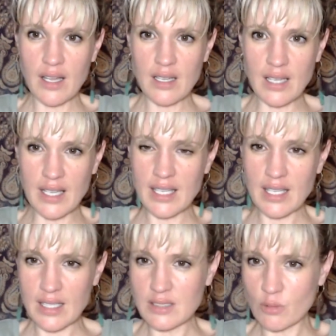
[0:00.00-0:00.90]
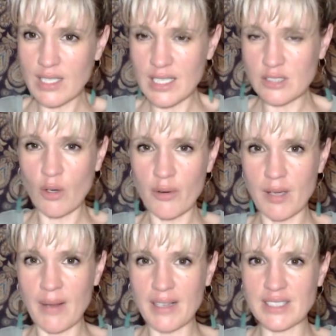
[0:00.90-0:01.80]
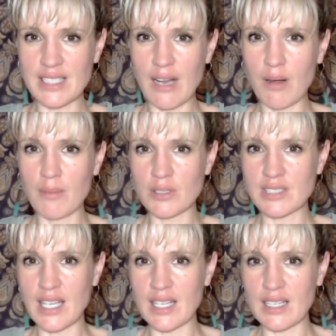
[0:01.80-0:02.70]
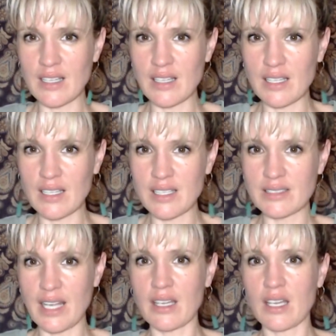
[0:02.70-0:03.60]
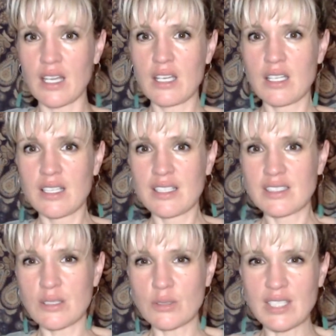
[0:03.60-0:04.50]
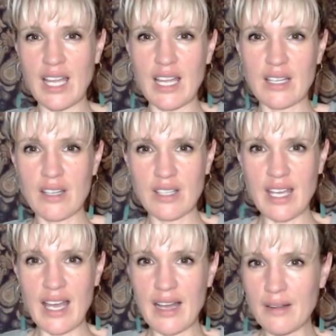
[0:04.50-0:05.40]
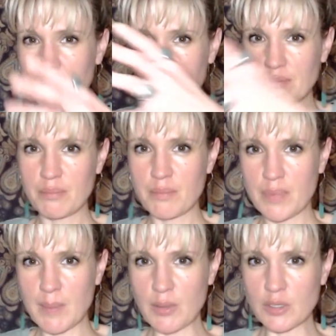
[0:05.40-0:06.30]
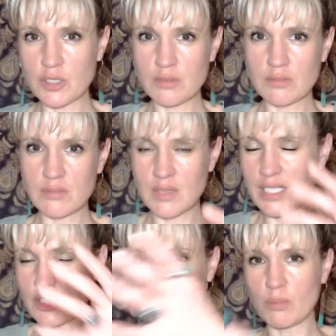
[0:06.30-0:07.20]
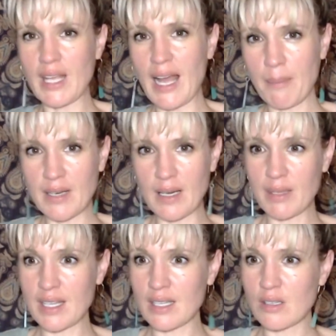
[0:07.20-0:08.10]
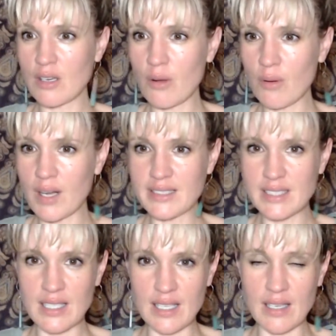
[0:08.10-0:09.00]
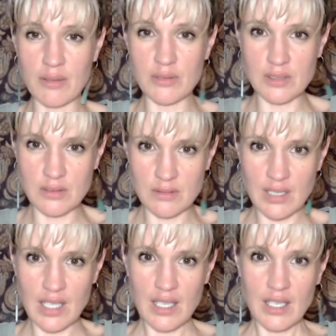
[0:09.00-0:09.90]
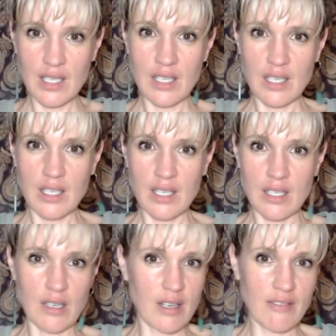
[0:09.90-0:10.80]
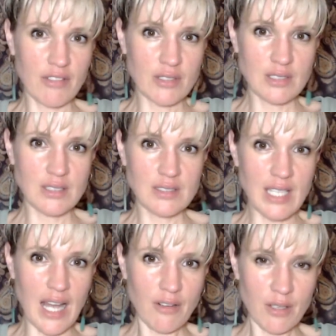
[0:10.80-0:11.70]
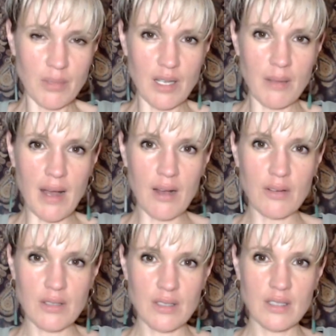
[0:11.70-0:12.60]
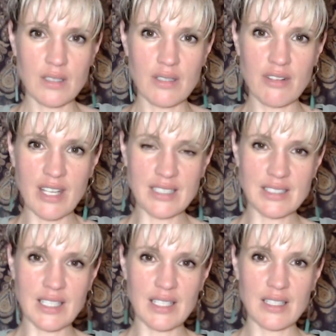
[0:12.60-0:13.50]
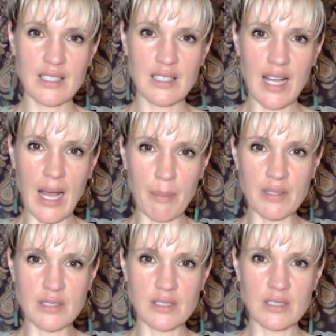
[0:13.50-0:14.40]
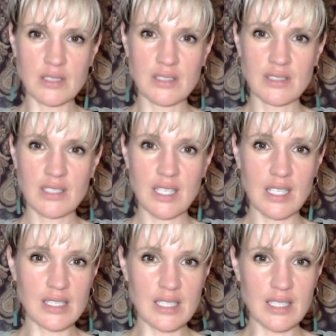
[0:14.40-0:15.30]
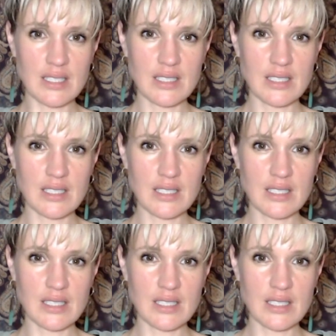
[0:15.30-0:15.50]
like he's really sorry about it now. I'm not saying that he's like still saying that, yeah, people this should be happening, but he had no idea, you know, and he feels terrible about the things that happened and that he did.